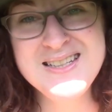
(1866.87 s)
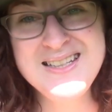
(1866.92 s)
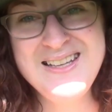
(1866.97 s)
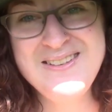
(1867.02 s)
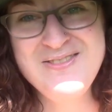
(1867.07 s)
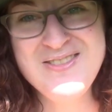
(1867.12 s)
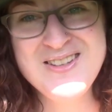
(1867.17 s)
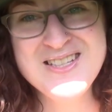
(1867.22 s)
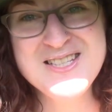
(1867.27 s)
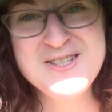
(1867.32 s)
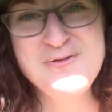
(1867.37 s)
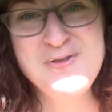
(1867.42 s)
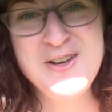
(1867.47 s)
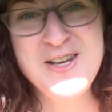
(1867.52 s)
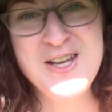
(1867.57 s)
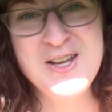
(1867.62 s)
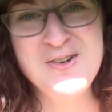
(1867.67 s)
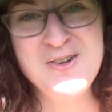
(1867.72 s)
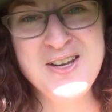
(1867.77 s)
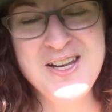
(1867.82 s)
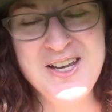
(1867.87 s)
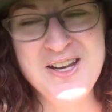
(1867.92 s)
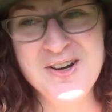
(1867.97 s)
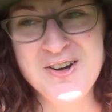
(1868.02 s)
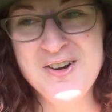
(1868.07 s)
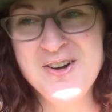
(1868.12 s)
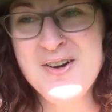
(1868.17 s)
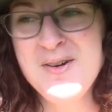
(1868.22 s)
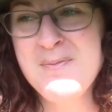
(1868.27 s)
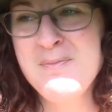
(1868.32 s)
leave this video
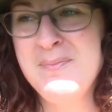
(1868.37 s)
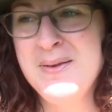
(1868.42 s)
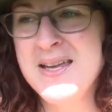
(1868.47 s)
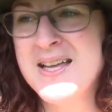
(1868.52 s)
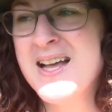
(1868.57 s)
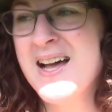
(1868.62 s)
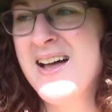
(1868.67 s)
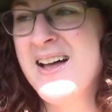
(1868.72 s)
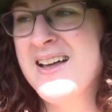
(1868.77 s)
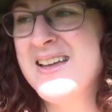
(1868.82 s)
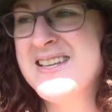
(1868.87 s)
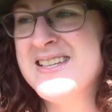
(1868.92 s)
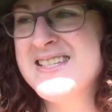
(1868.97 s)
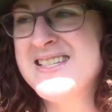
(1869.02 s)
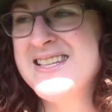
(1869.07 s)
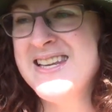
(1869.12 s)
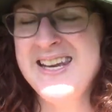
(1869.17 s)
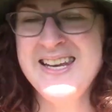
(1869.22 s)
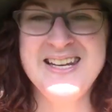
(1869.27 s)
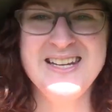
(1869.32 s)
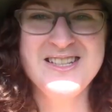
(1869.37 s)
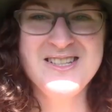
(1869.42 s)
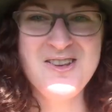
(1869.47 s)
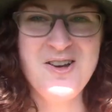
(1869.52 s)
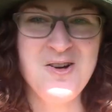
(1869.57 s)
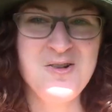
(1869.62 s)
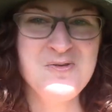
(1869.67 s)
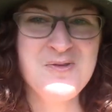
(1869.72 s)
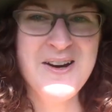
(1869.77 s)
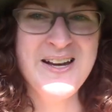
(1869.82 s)
here because it is
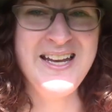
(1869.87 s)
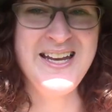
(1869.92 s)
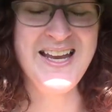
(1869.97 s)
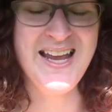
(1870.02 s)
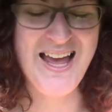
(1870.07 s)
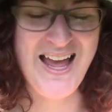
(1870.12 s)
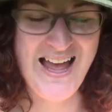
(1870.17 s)
already a